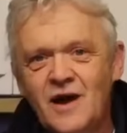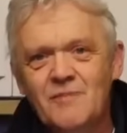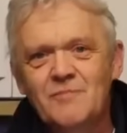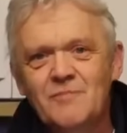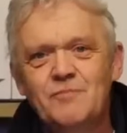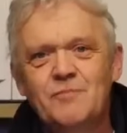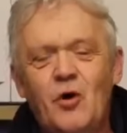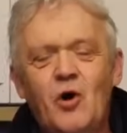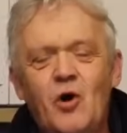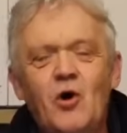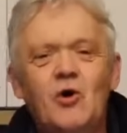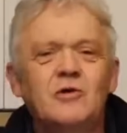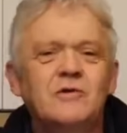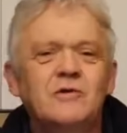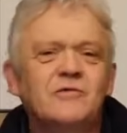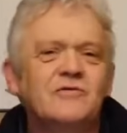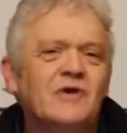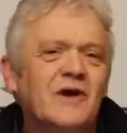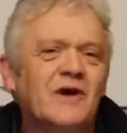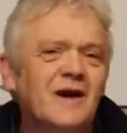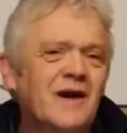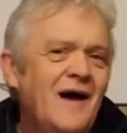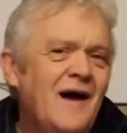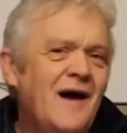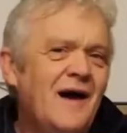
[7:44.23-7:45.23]
That ball
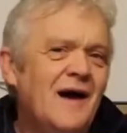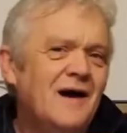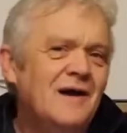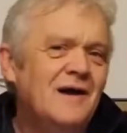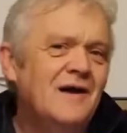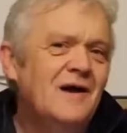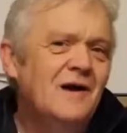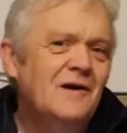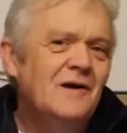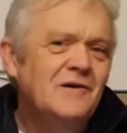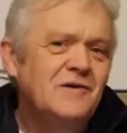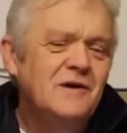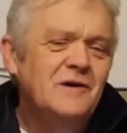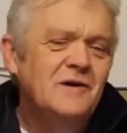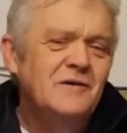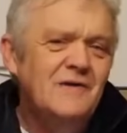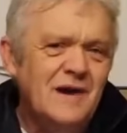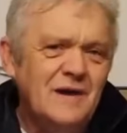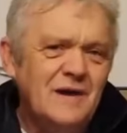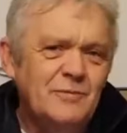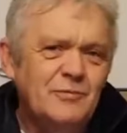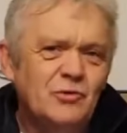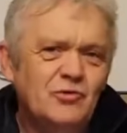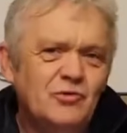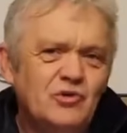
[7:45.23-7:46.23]
of clay
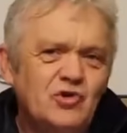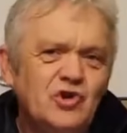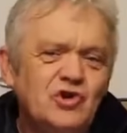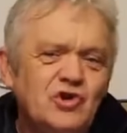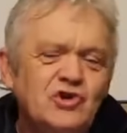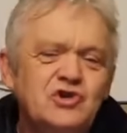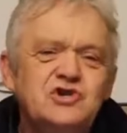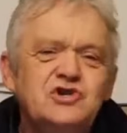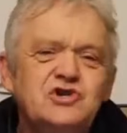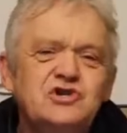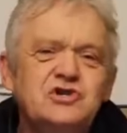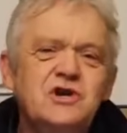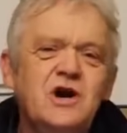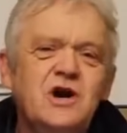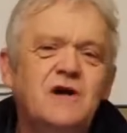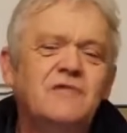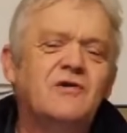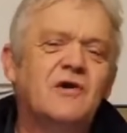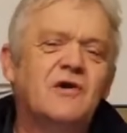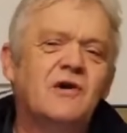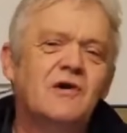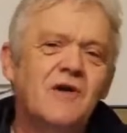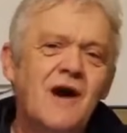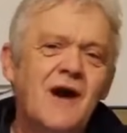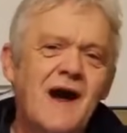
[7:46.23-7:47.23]
you're able to
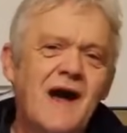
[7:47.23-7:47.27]
shove